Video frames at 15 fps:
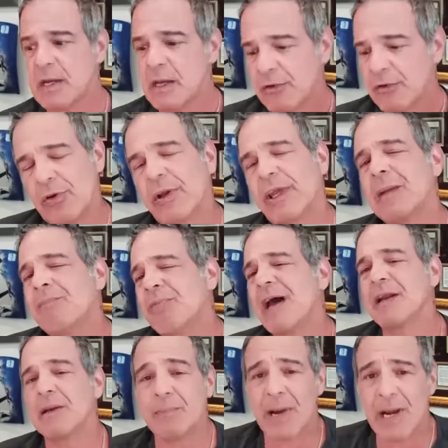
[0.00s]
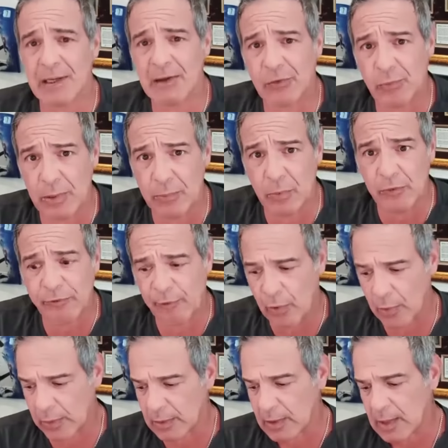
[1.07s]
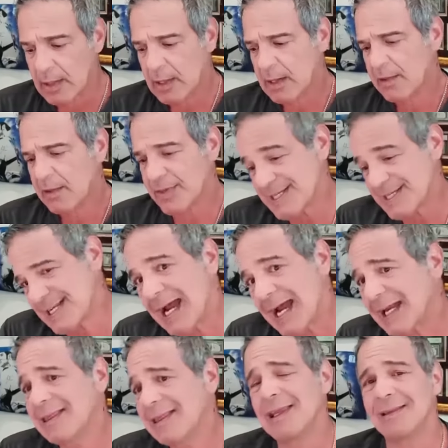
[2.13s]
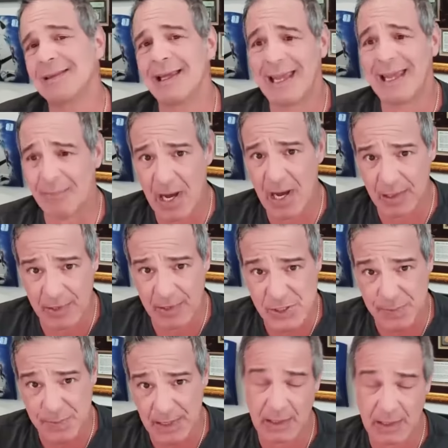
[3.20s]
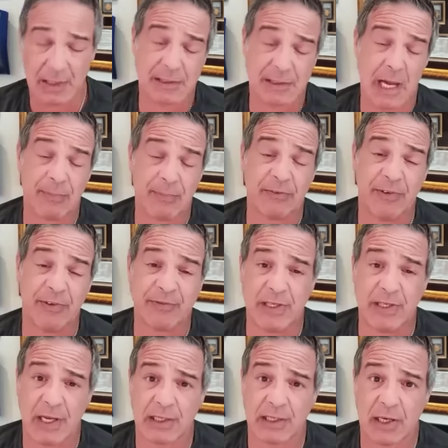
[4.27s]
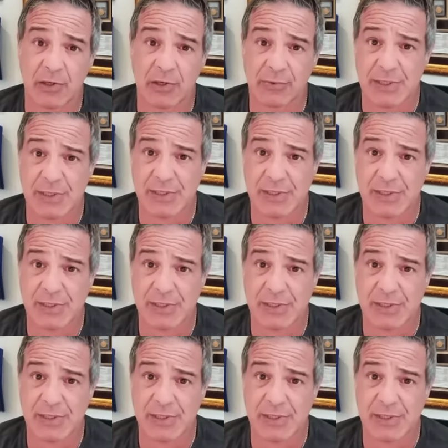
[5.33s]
So keep that in mind as we move forward. The second thing that came out of this meeting, on top of 59 countries